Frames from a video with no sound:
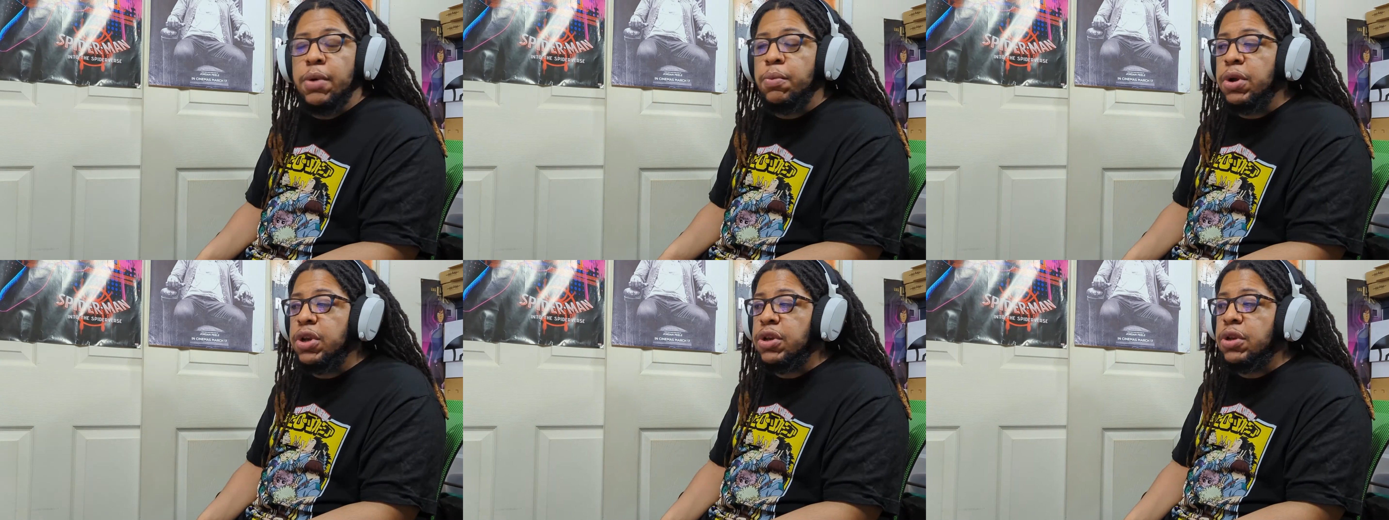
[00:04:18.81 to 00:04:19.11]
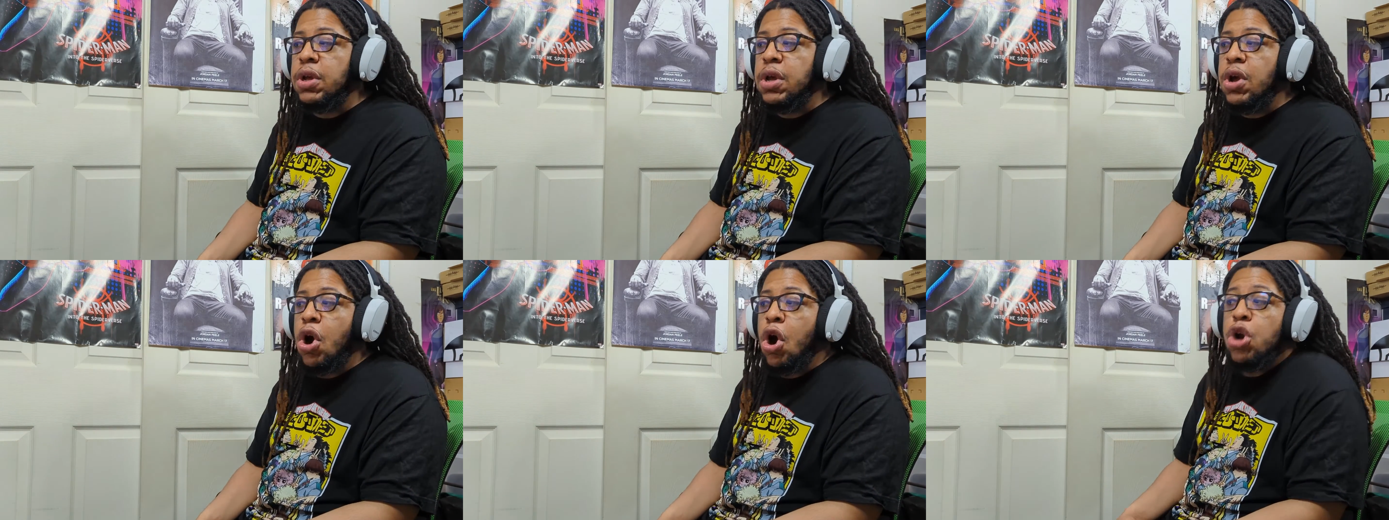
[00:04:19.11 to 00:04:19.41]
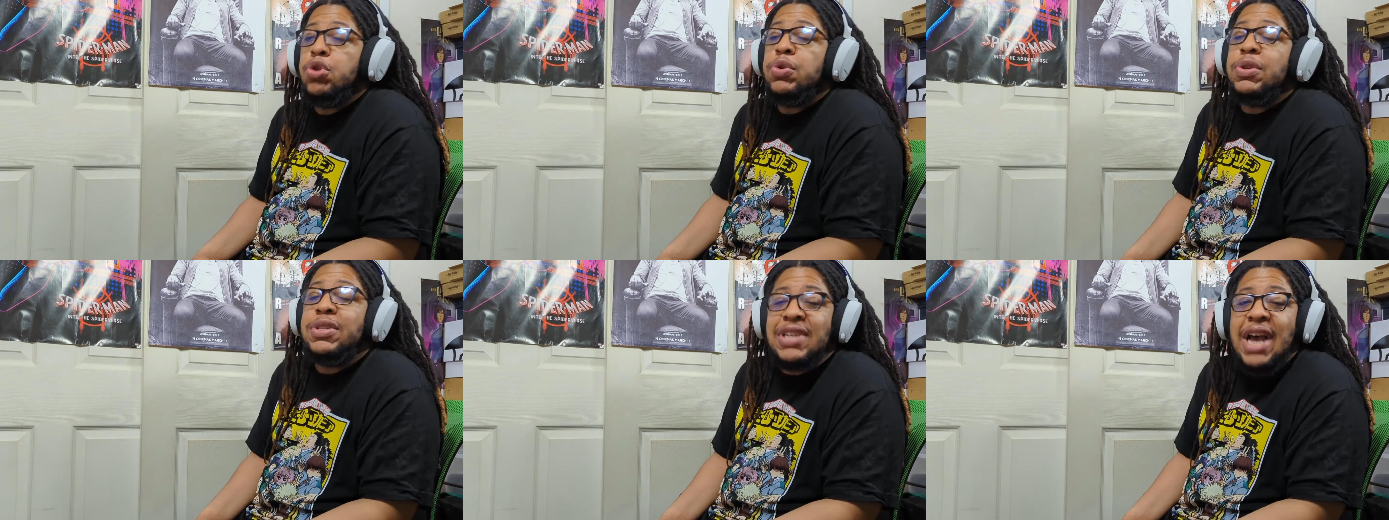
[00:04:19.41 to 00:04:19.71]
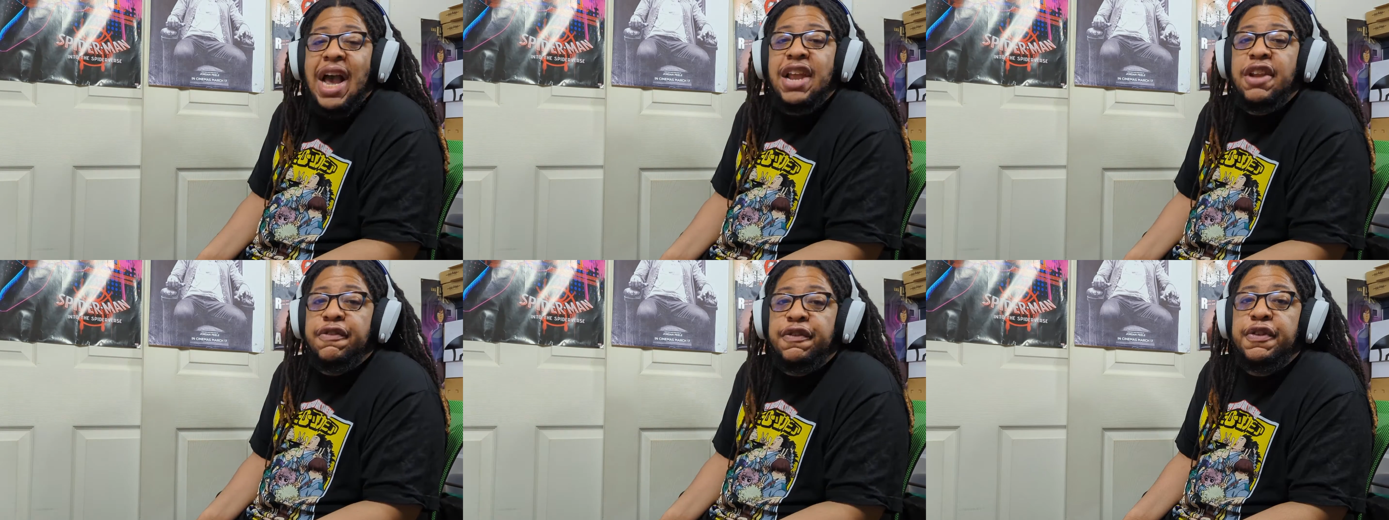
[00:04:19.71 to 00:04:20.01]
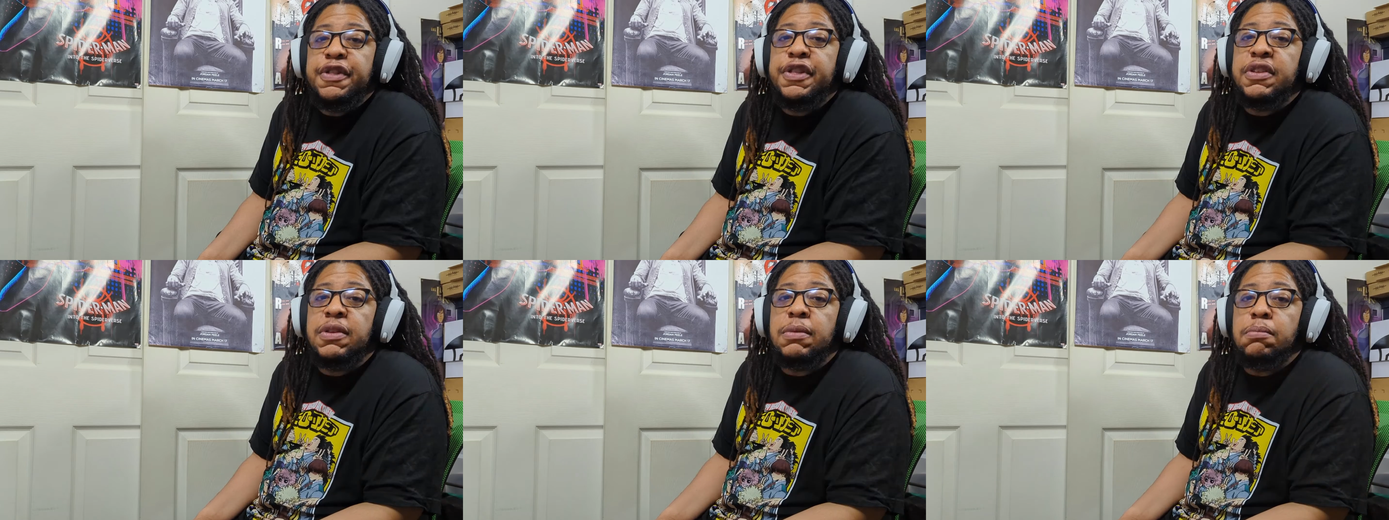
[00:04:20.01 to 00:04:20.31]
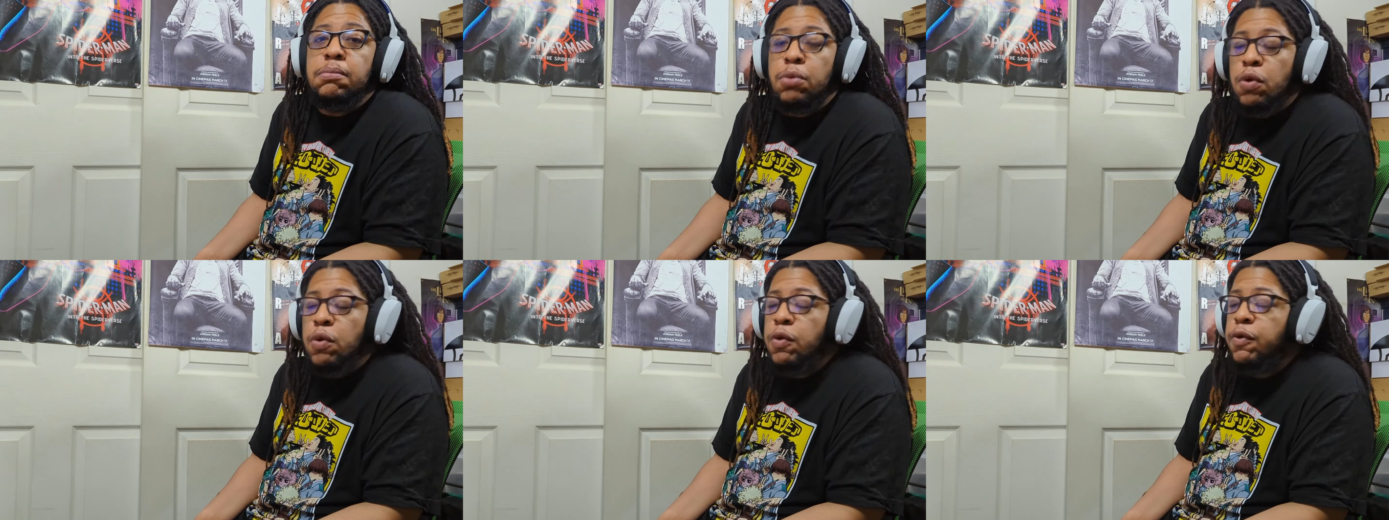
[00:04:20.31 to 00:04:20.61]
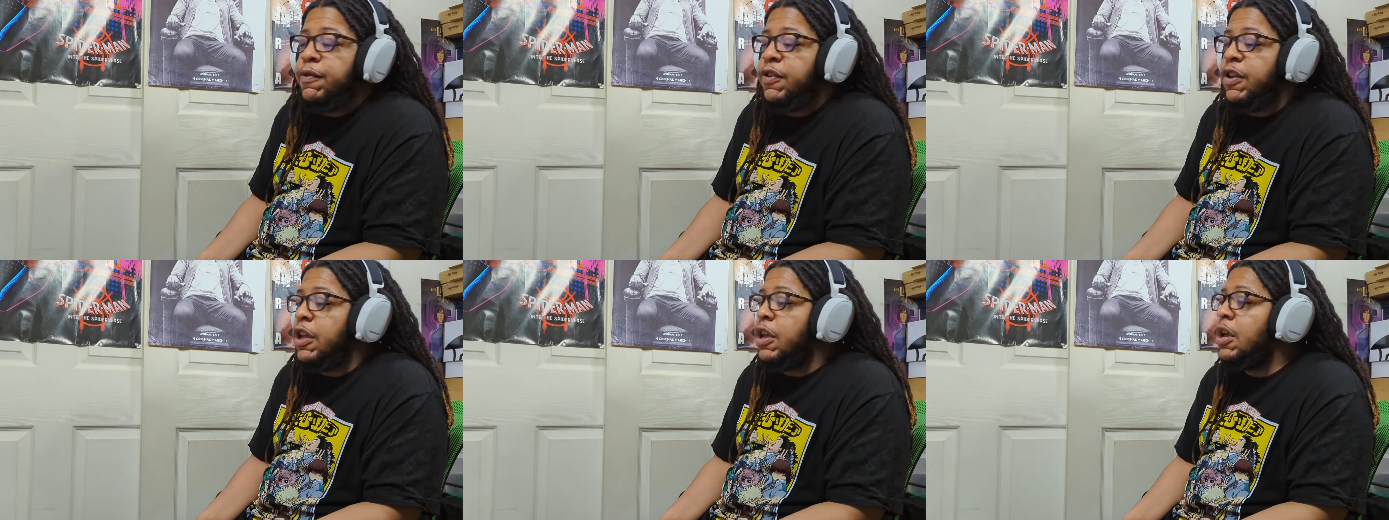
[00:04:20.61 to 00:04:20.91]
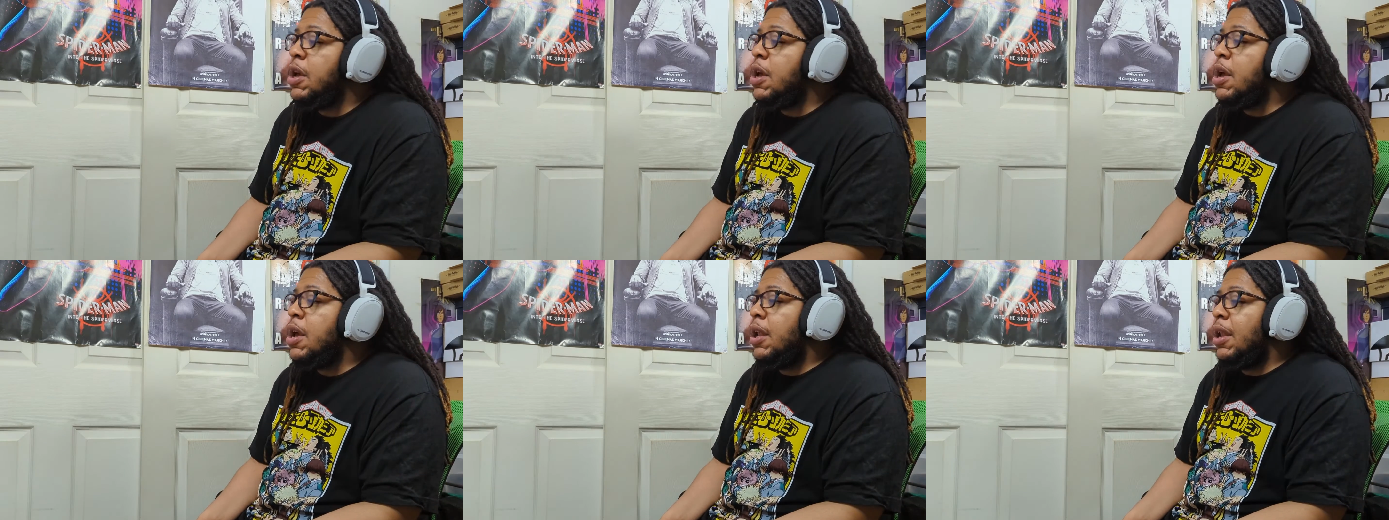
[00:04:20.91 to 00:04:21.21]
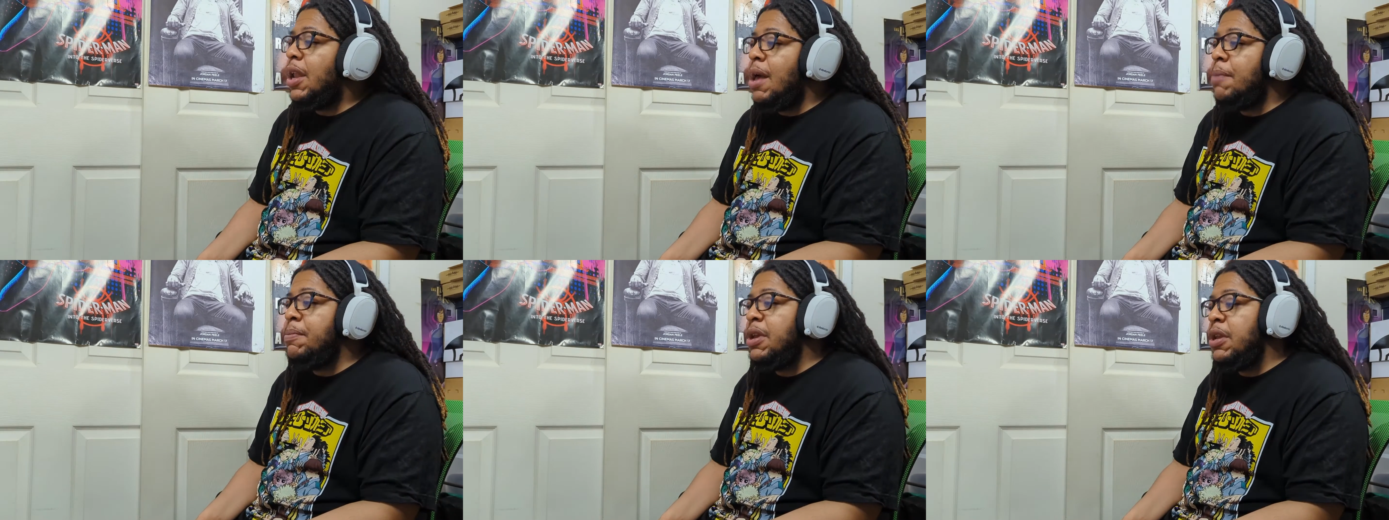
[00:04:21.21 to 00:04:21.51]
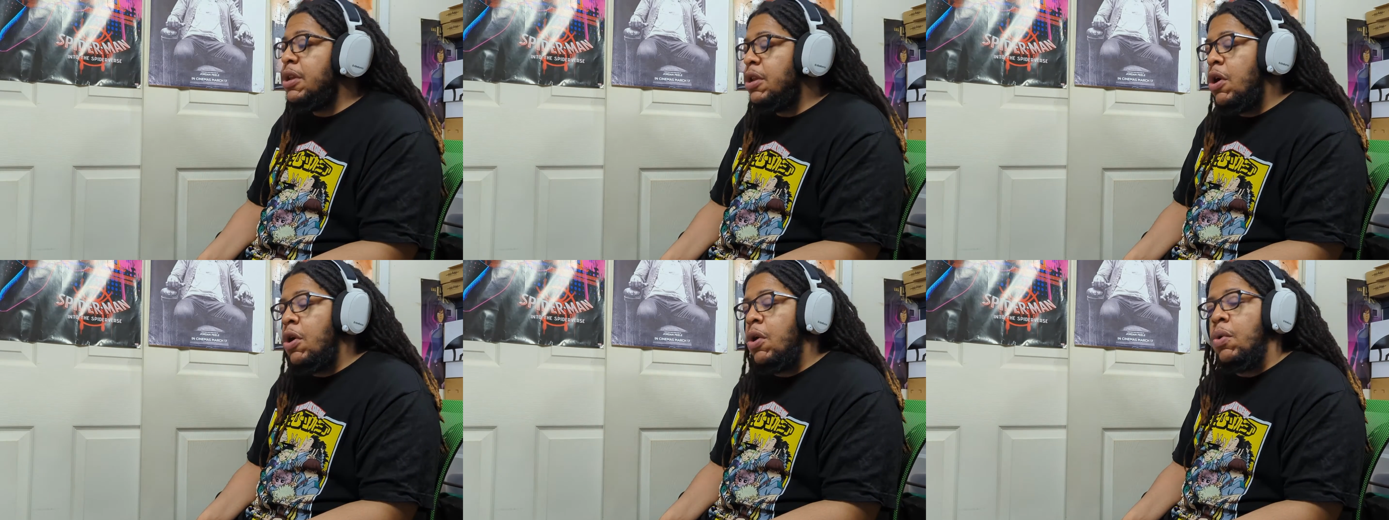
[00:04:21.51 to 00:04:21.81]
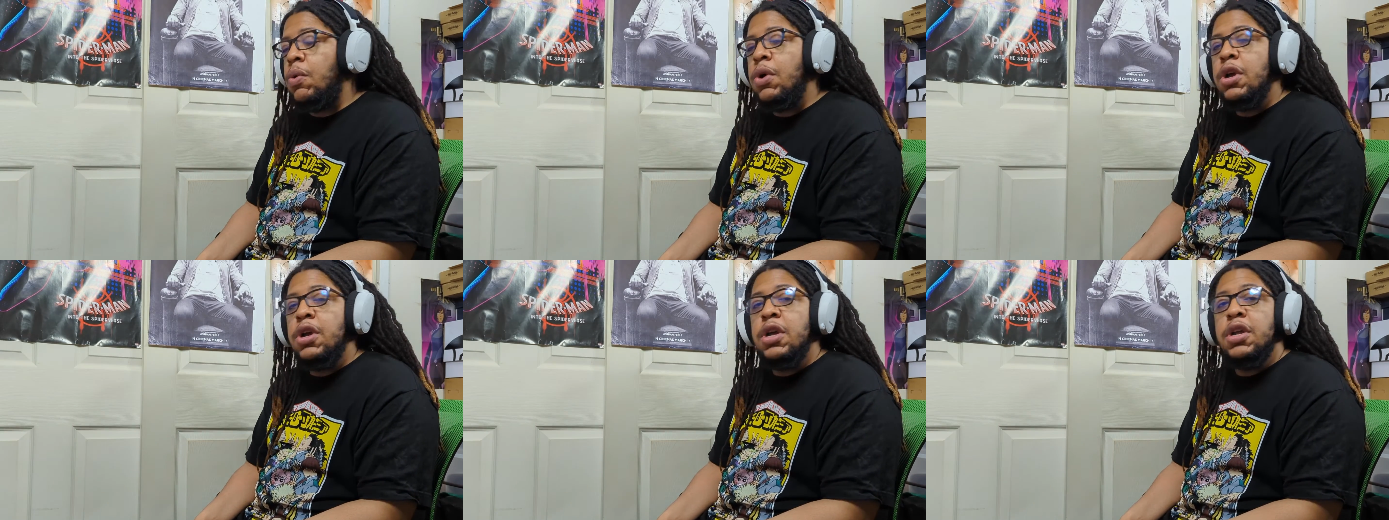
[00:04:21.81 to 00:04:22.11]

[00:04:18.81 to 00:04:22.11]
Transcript: and what are you excited for this movie? Let me know,